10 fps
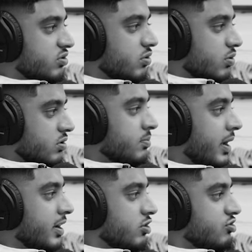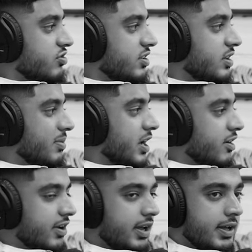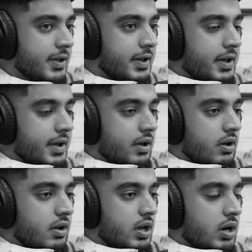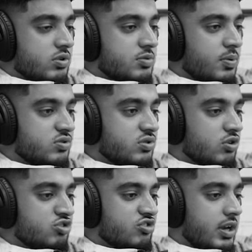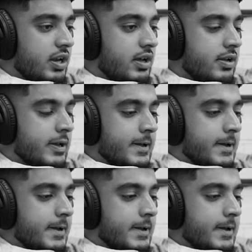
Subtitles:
So the main countries that play cricket, I was supposed to go to Australia.